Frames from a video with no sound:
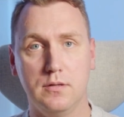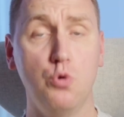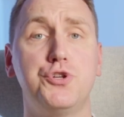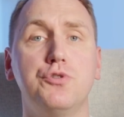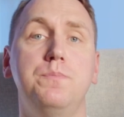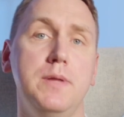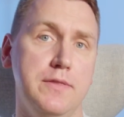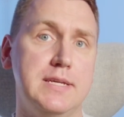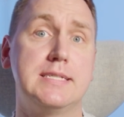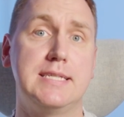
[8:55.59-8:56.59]
Who should
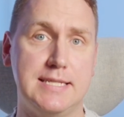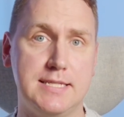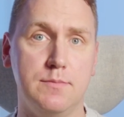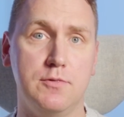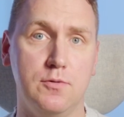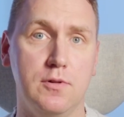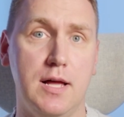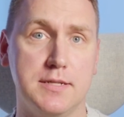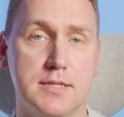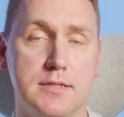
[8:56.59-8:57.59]
build this system, you
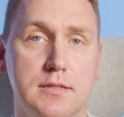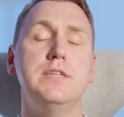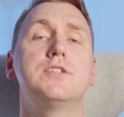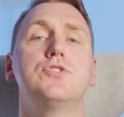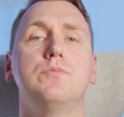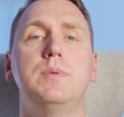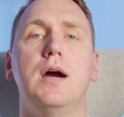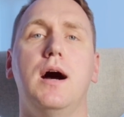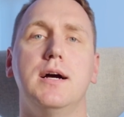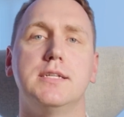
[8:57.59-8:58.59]
will ask? This should
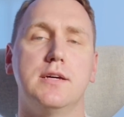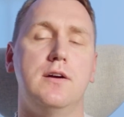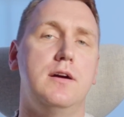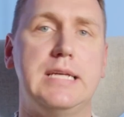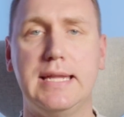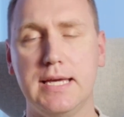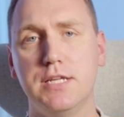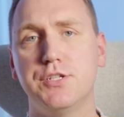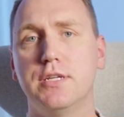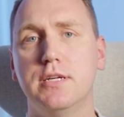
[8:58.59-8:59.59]
be either data
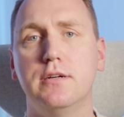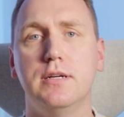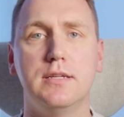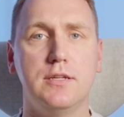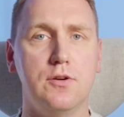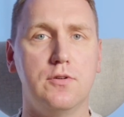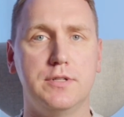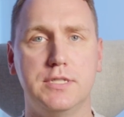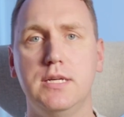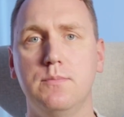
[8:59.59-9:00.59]
engineer in
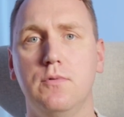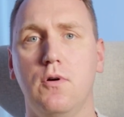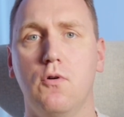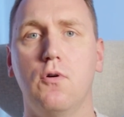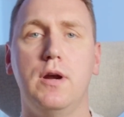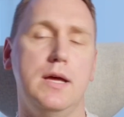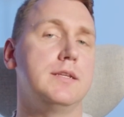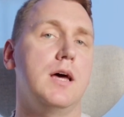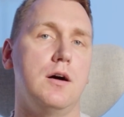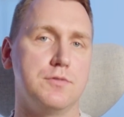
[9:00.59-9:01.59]
your team or
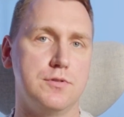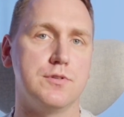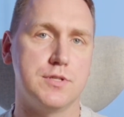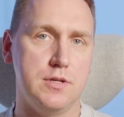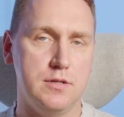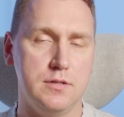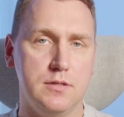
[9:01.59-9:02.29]
an outsourcer.